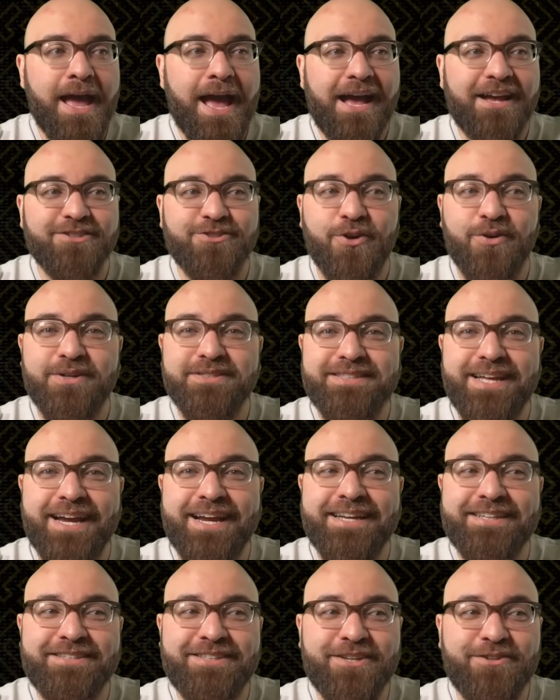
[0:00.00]
As long as that
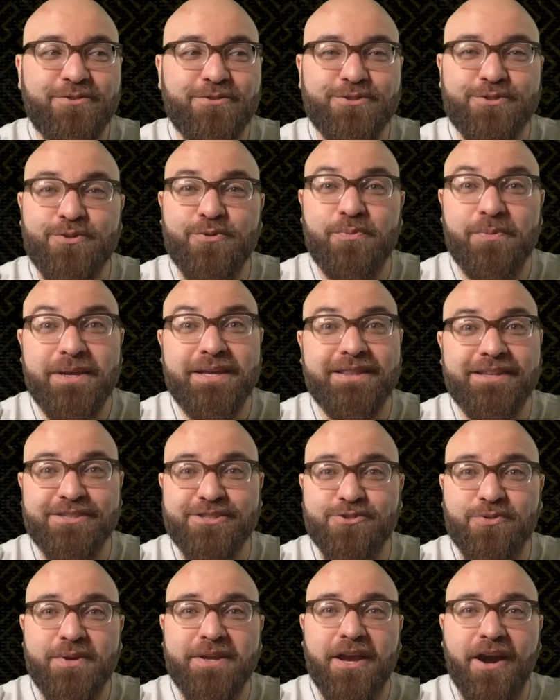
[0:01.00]
continues to be the
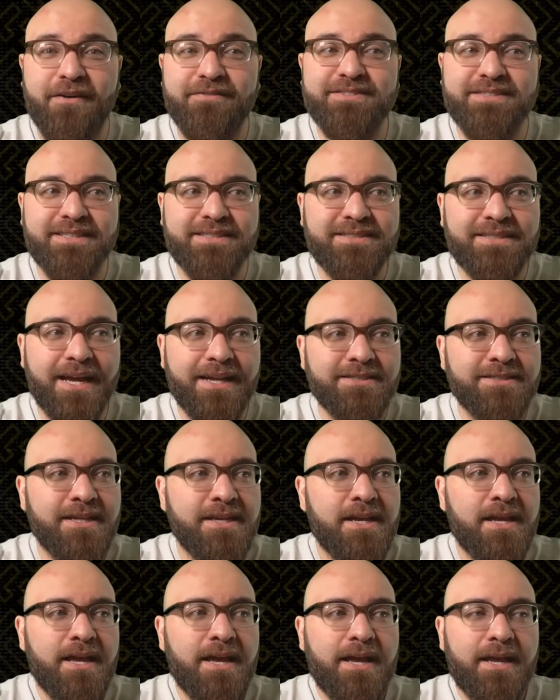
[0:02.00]
streak of success,
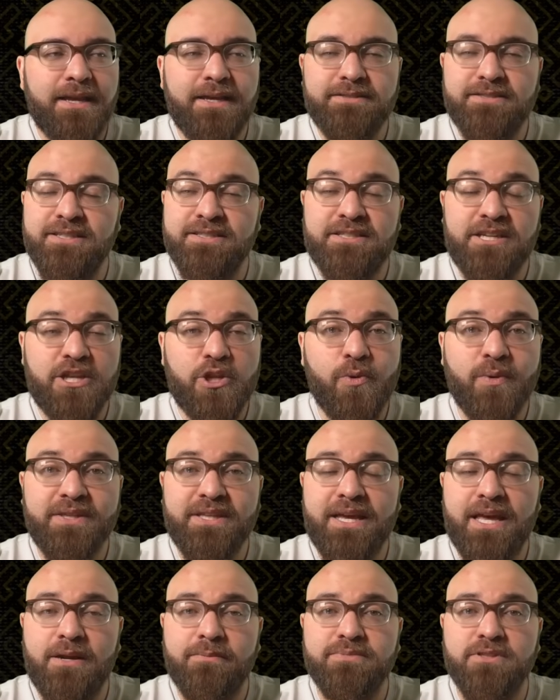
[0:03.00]
he's continuing to
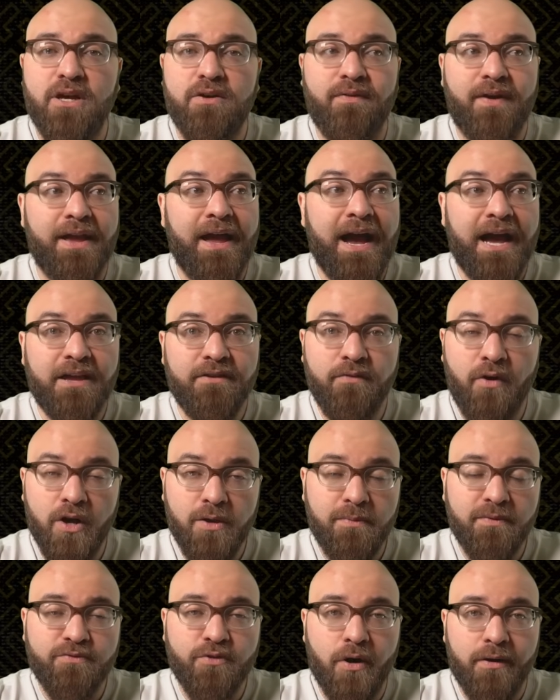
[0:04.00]
get himself a high
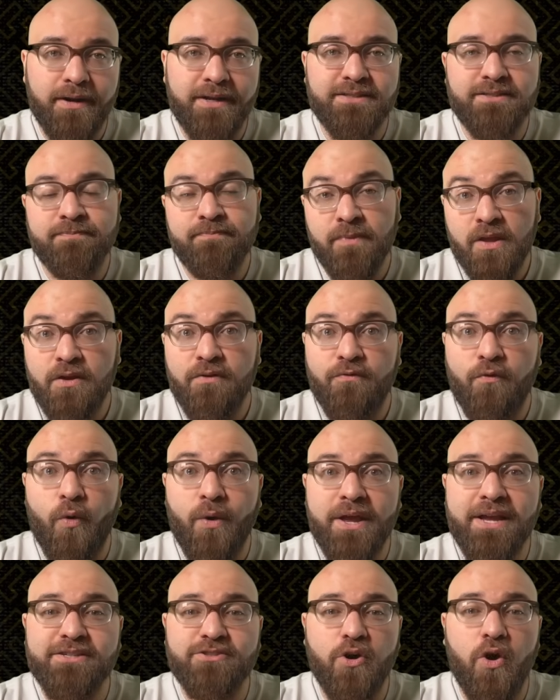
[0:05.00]
volume of targets for
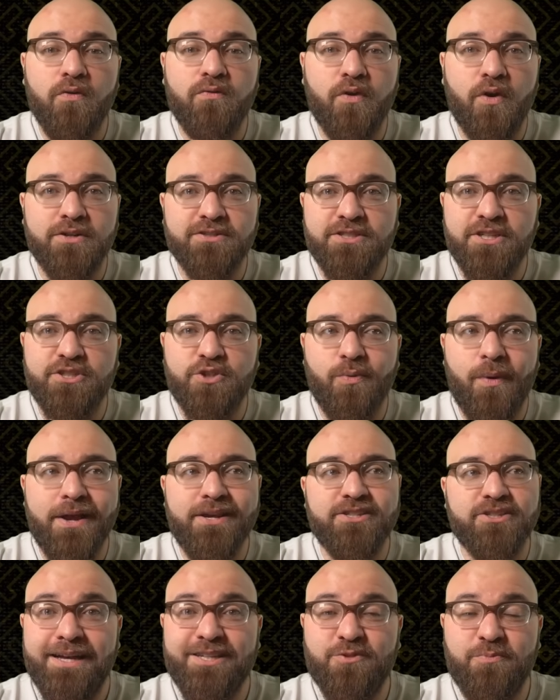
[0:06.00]
his overall
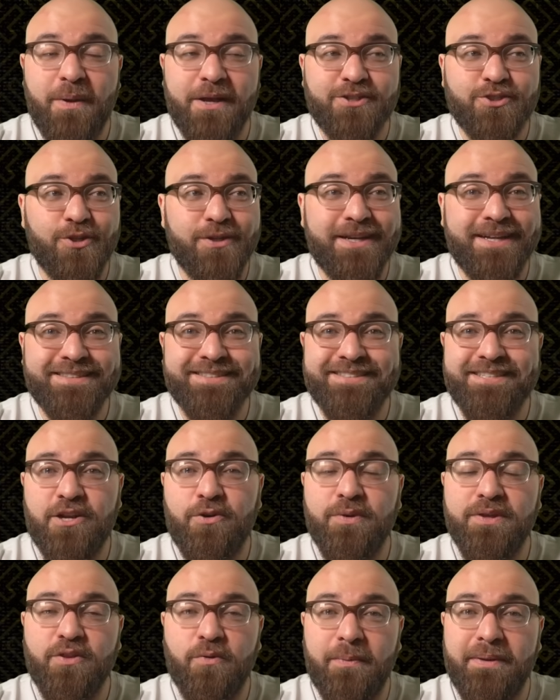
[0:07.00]
situation, especially
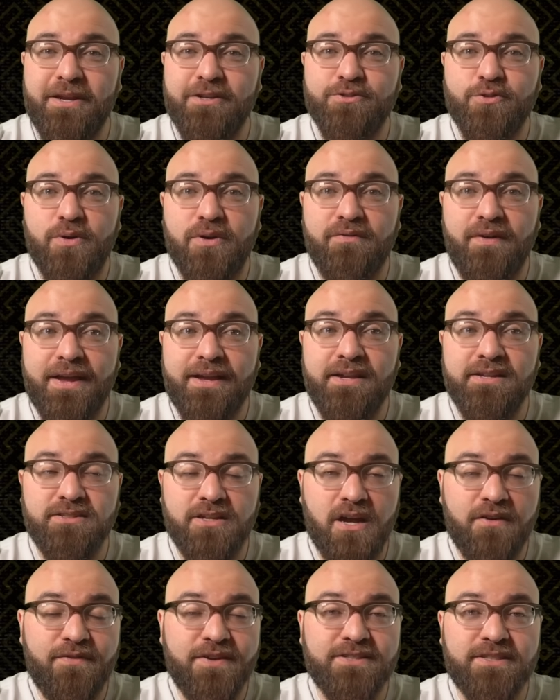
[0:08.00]
considering the Minnesota Vikings
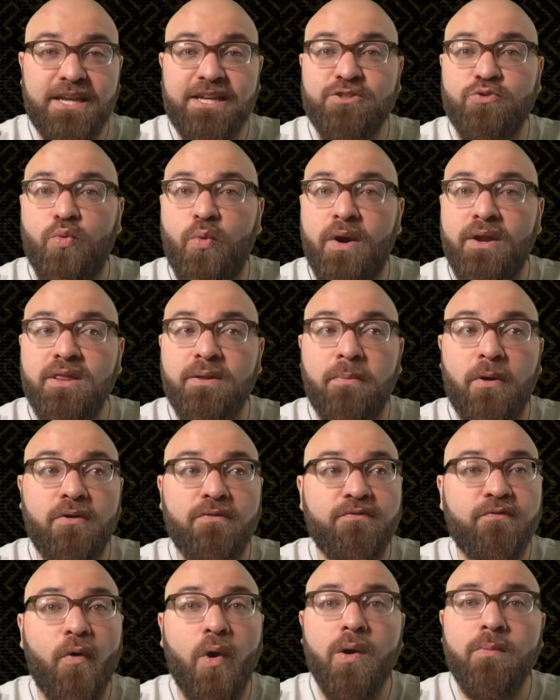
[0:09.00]
offense is running the ball
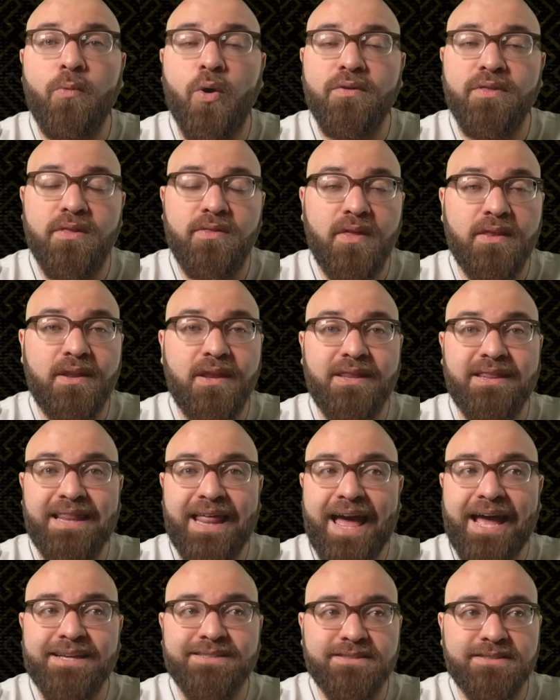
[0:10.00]
far more than they did
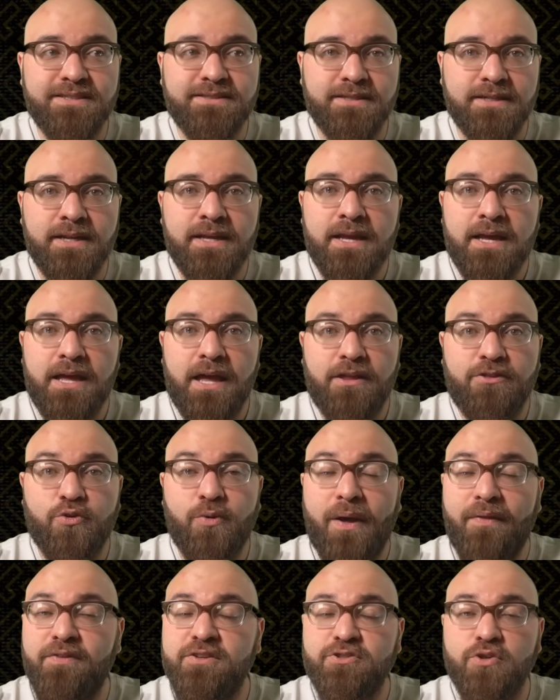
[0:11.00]
last season
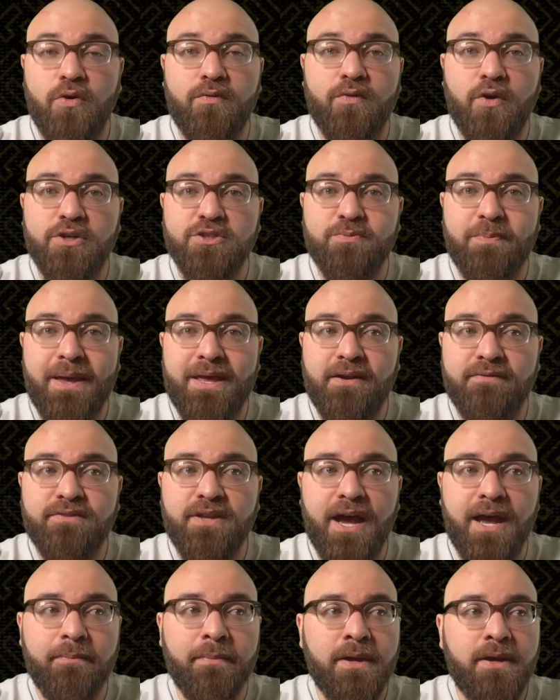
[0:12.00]
throughout this overall span of
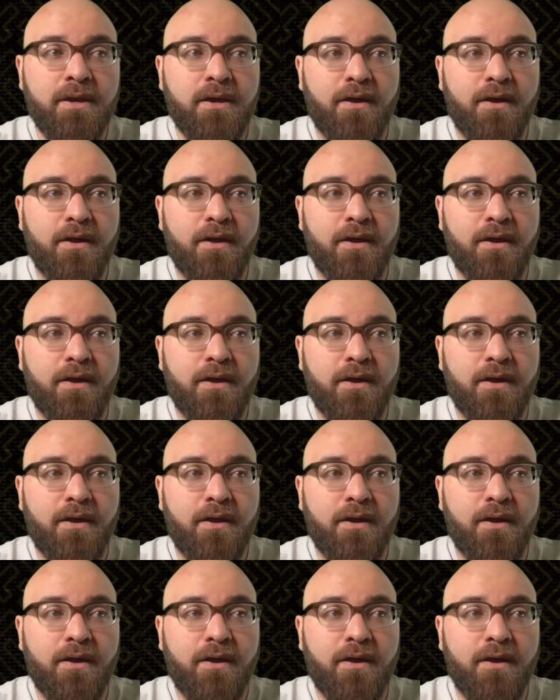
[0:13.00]
time.